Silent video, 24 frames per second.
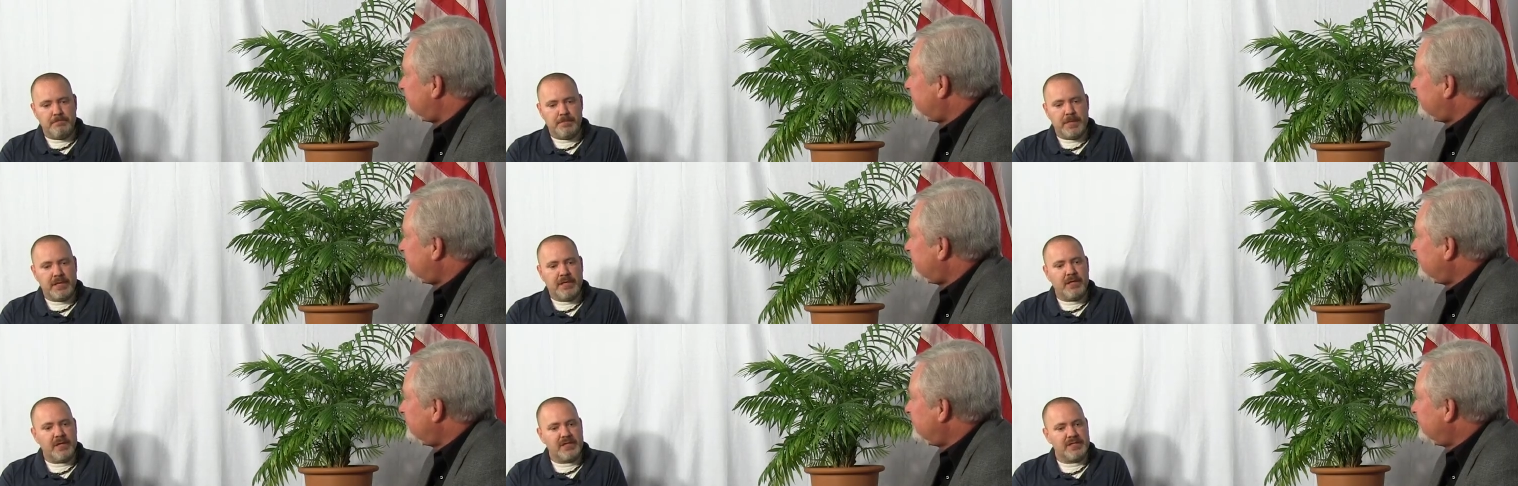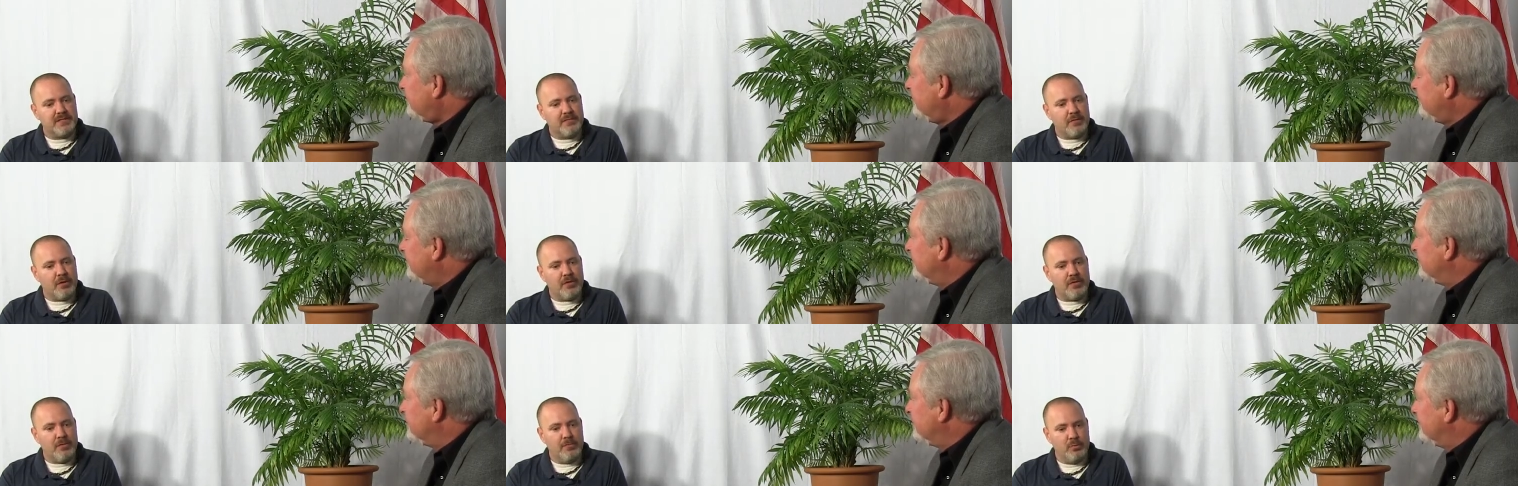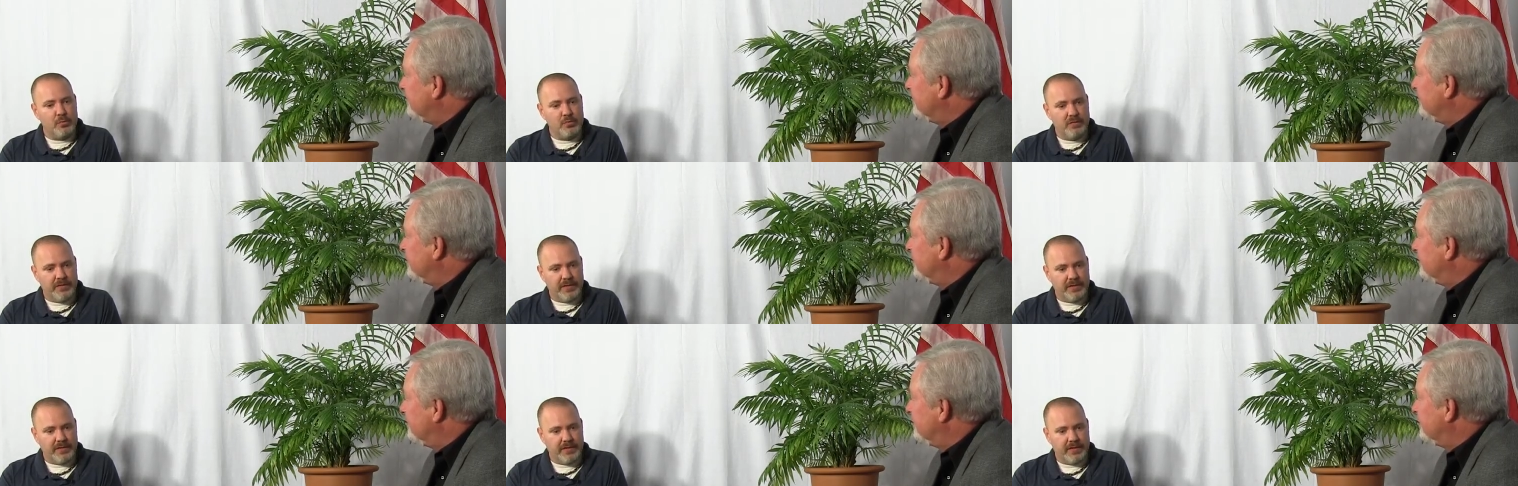Speaker 1: because of all the
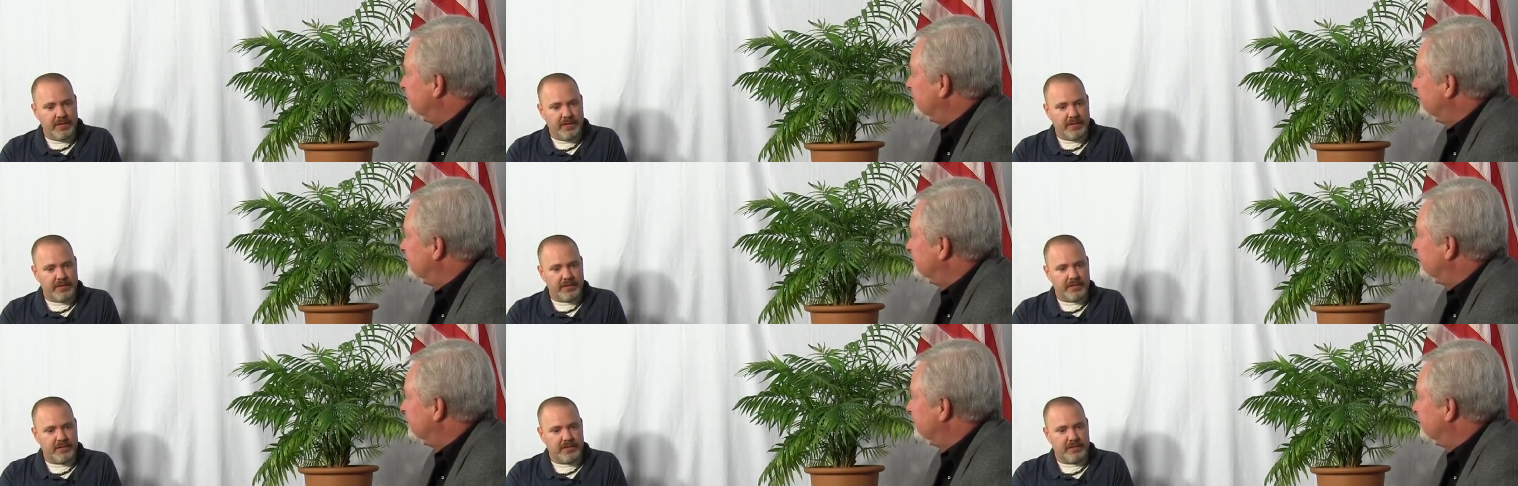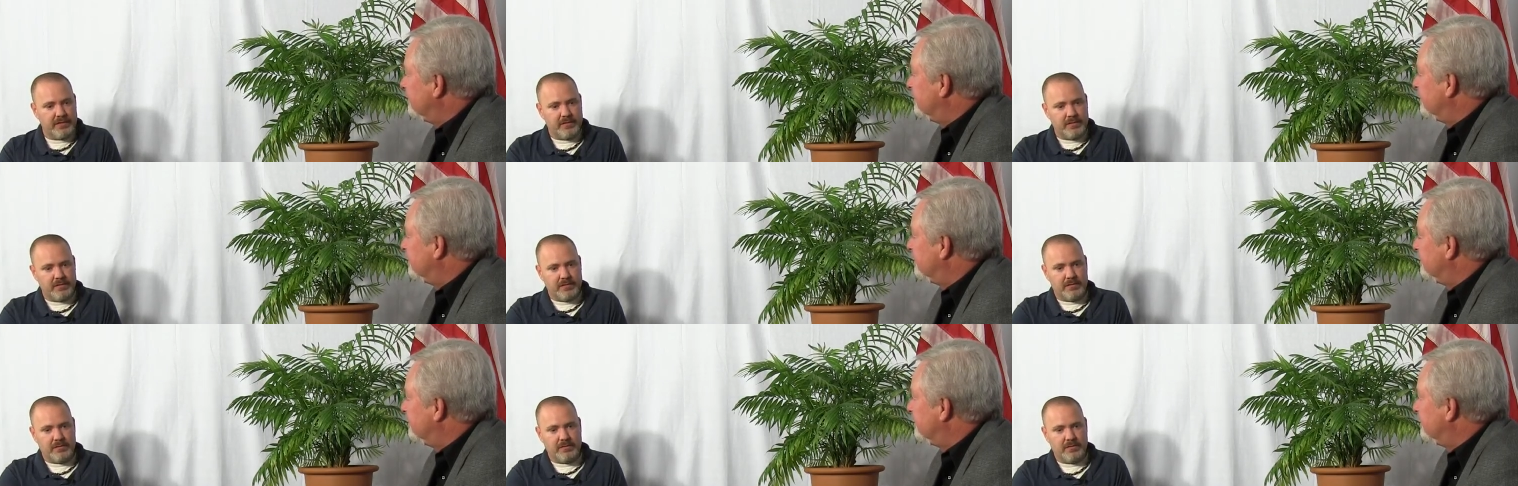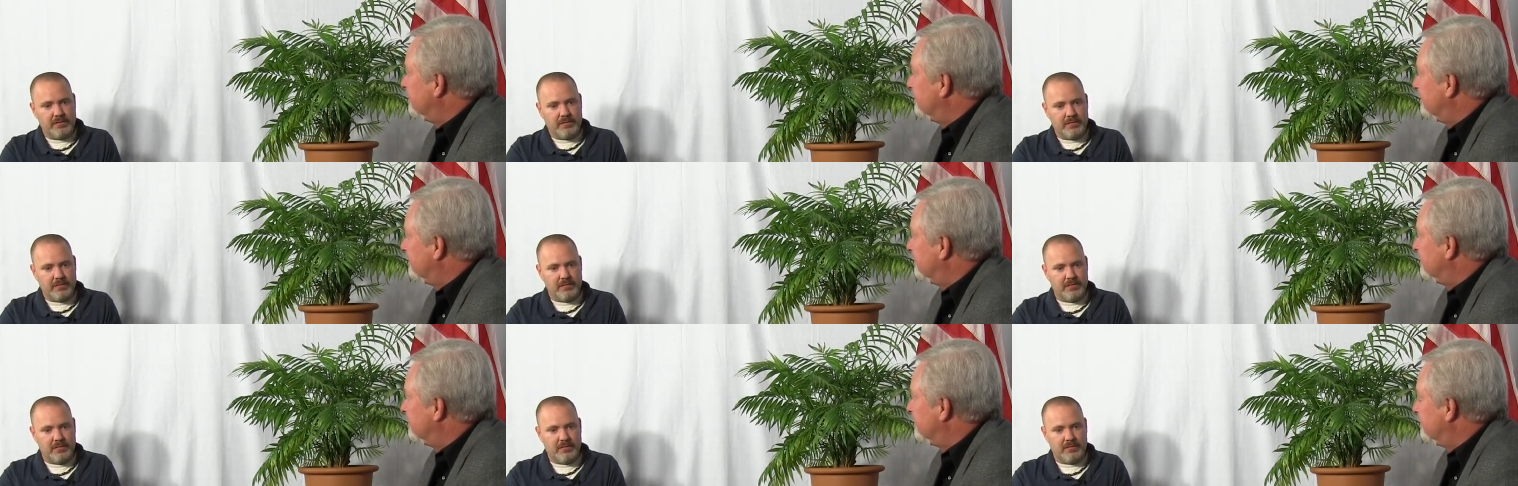moving that
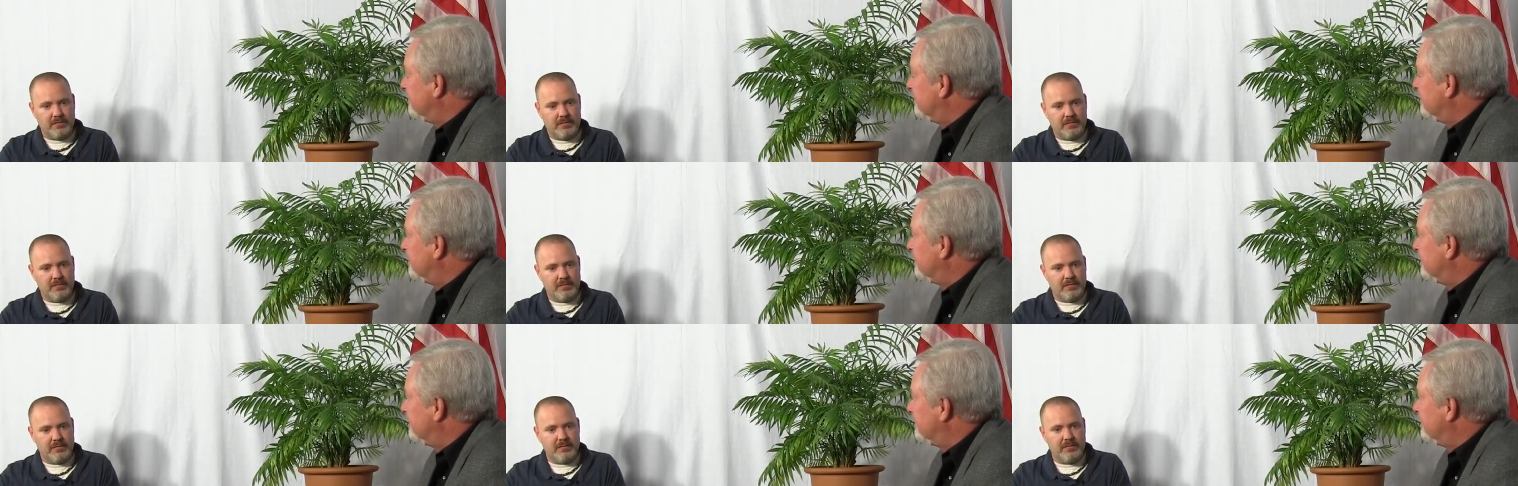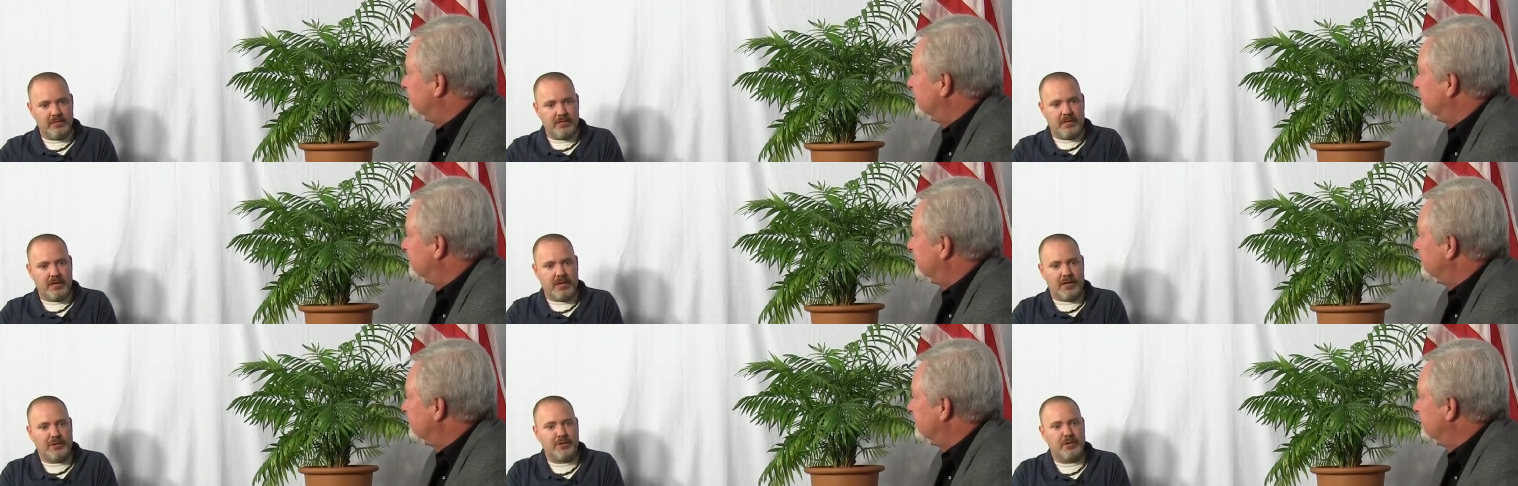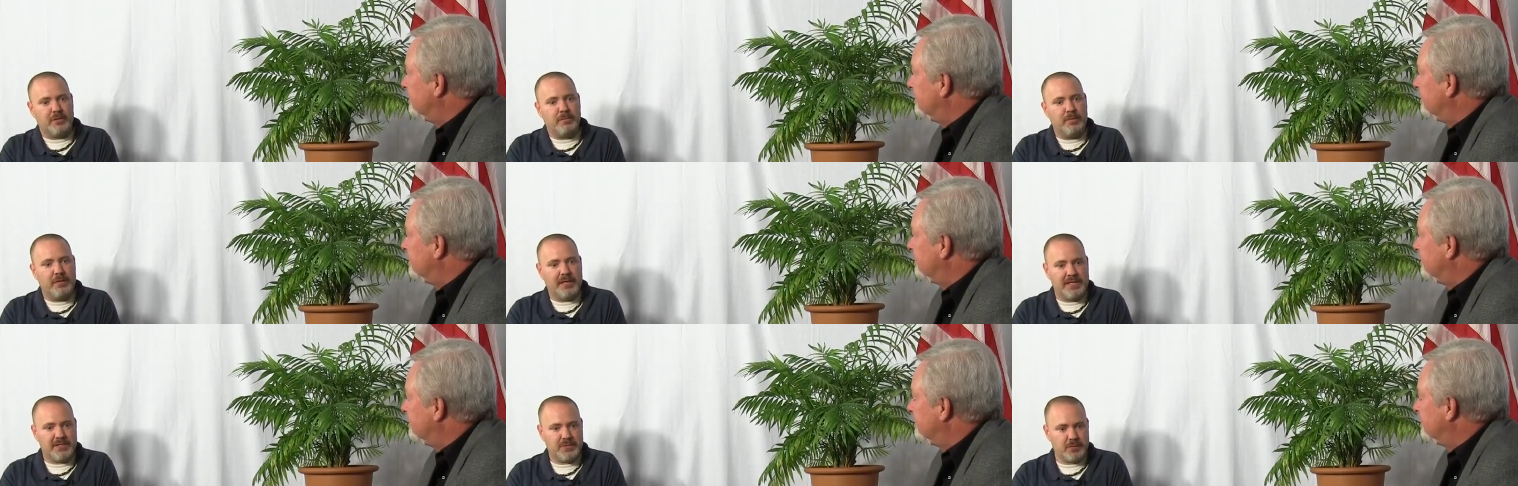uh,
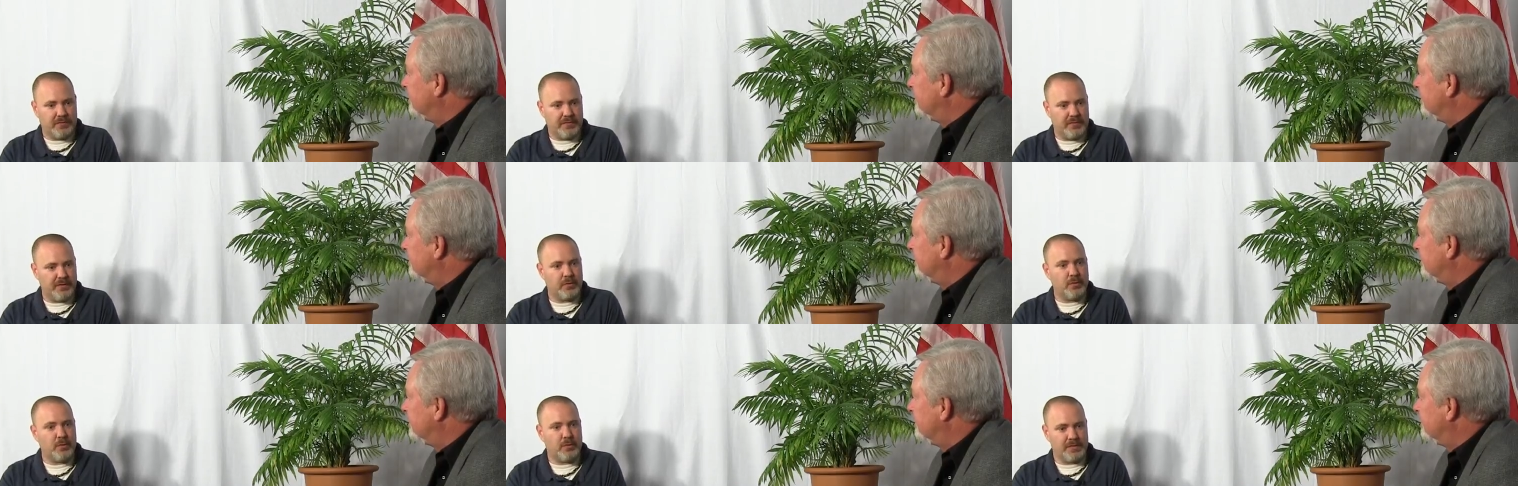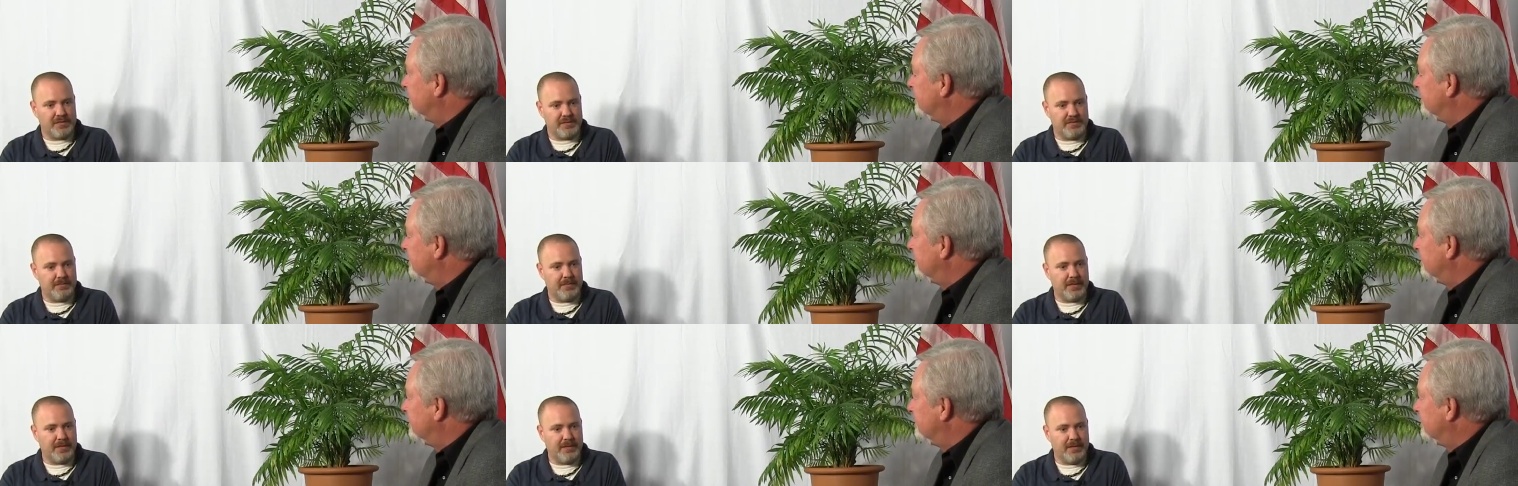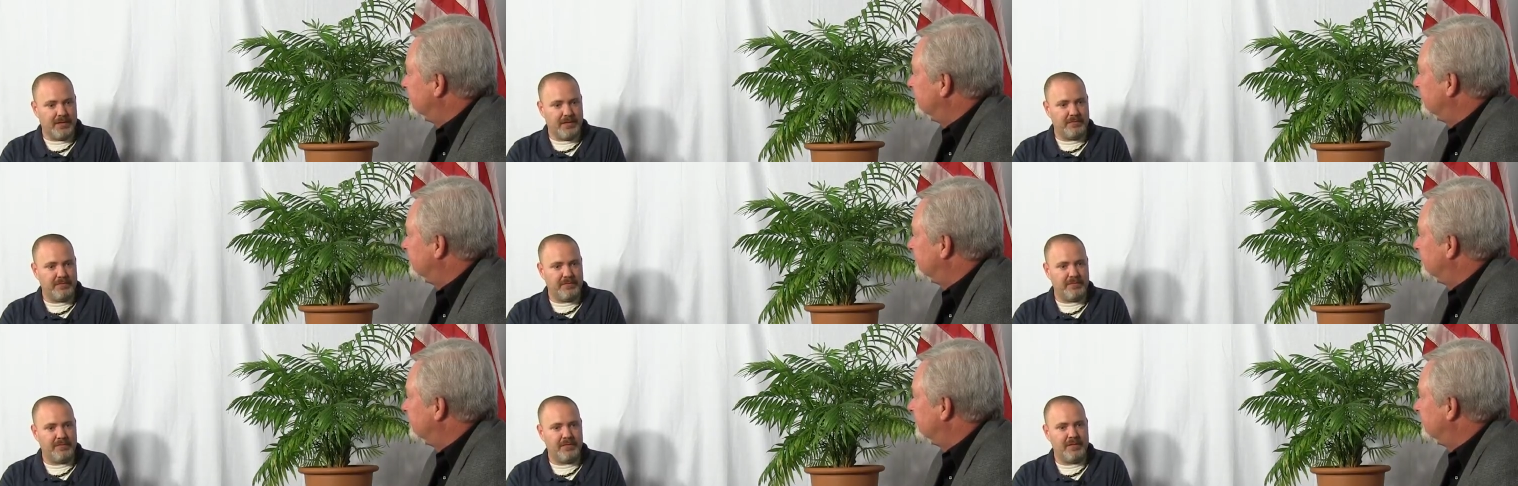took place over the course of my
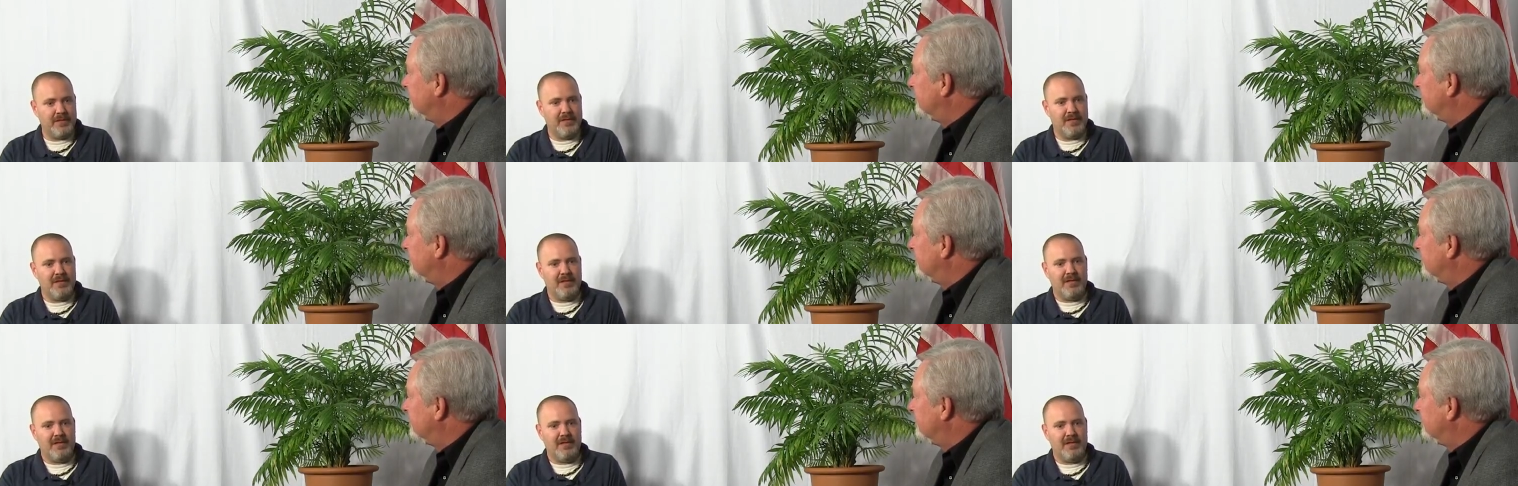life